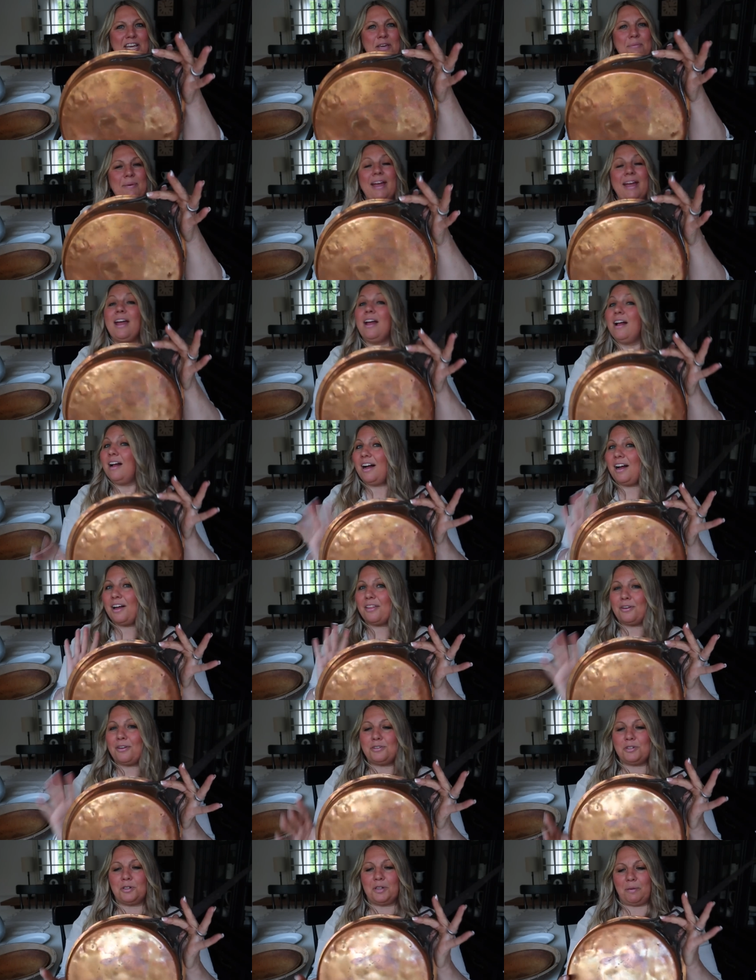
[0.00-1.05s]
ebay
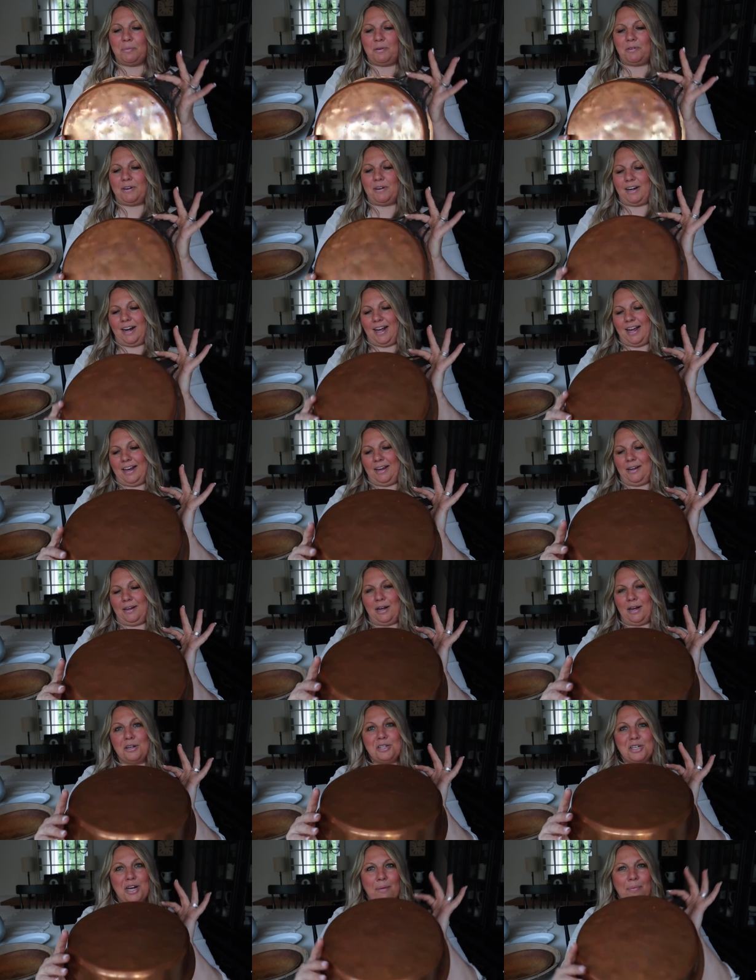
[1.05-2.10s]
although don't get me wrong i
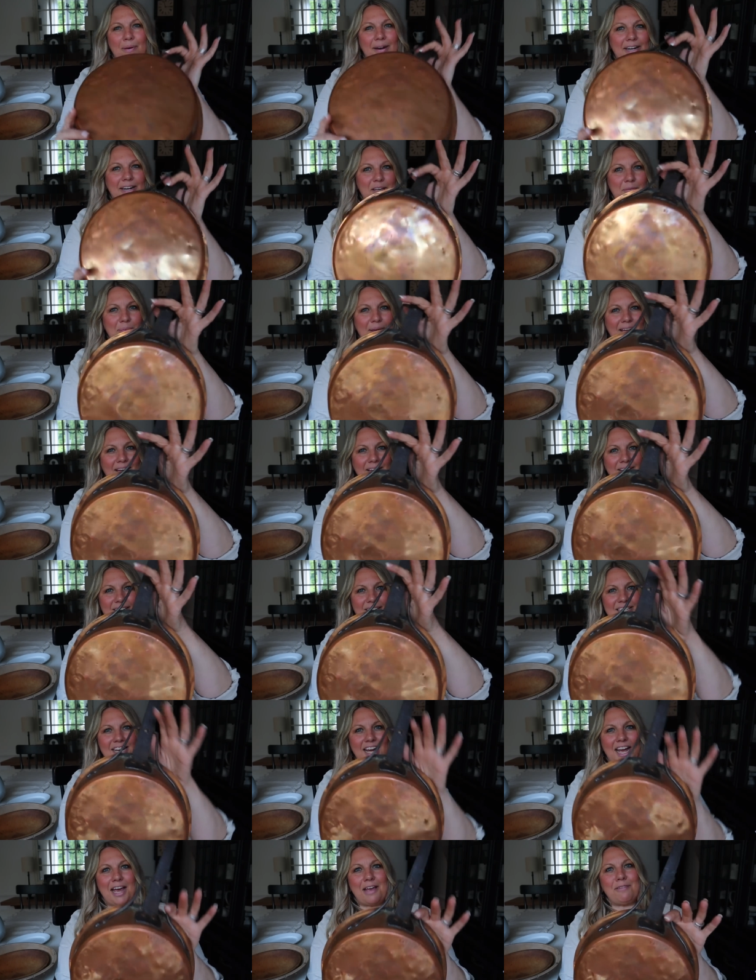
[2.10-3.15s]
shop on ebay all the
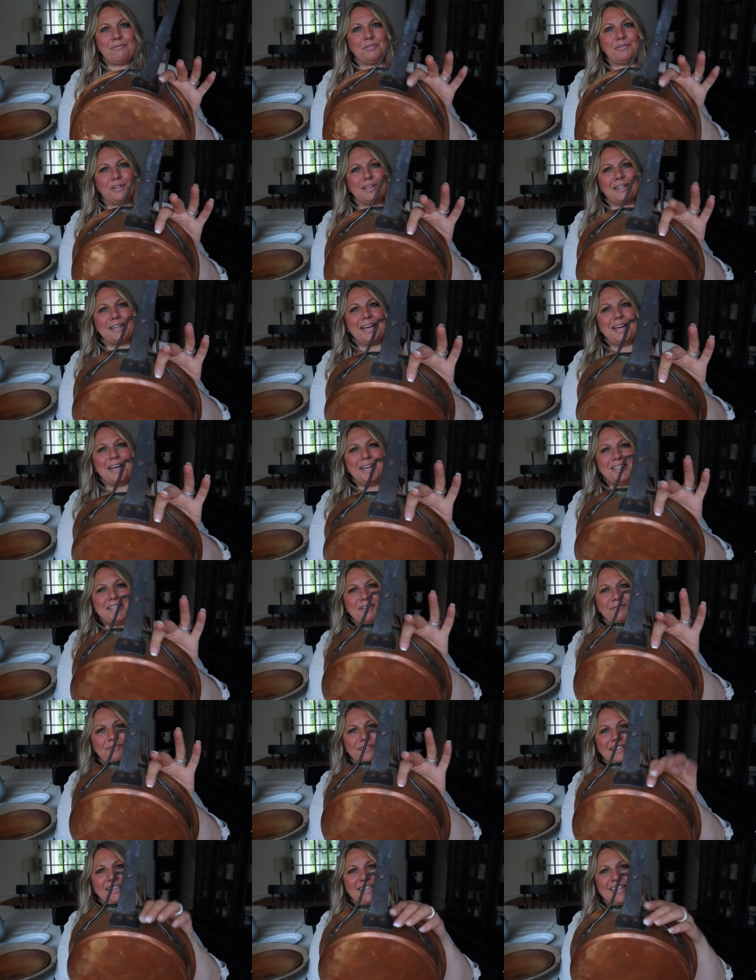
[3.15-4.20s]
time for
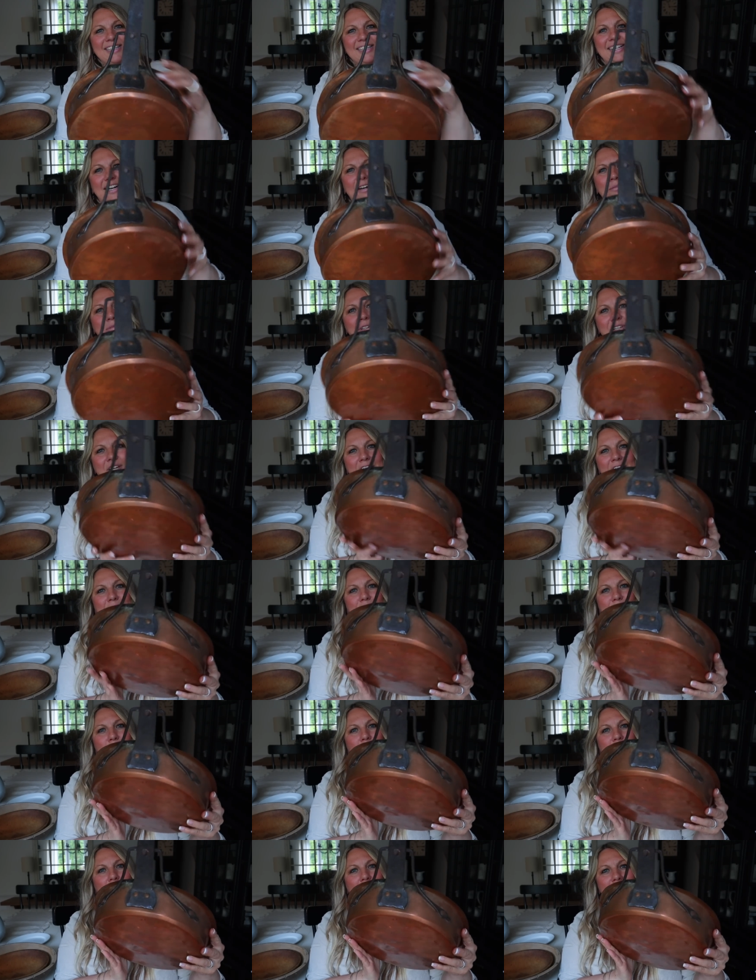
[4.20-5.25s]
different things that i'm looking
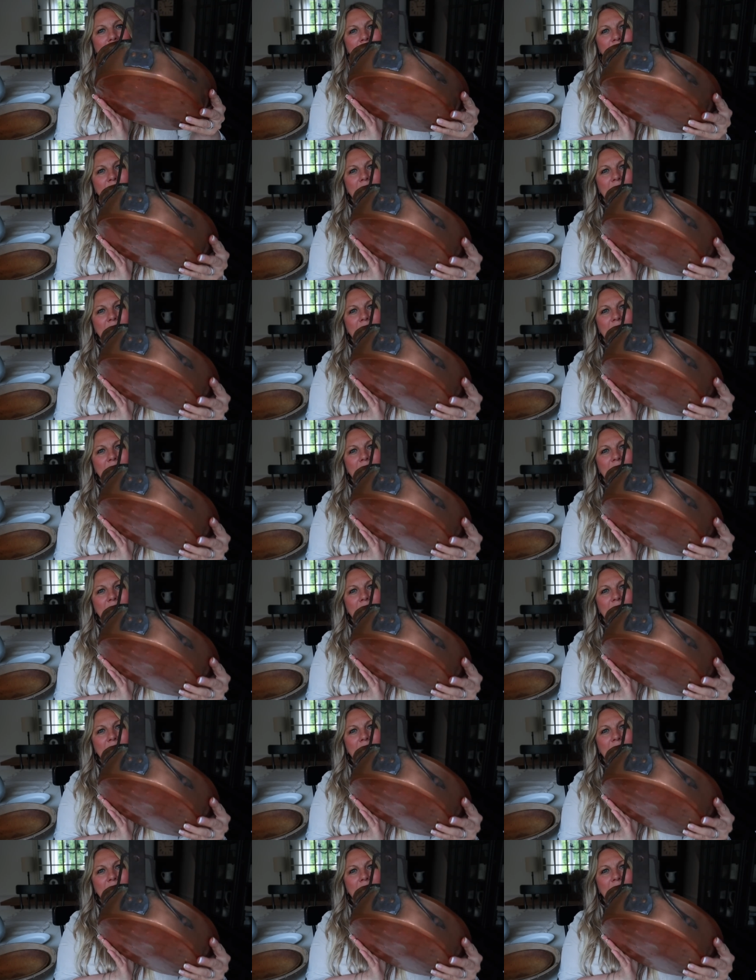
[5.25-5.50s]
for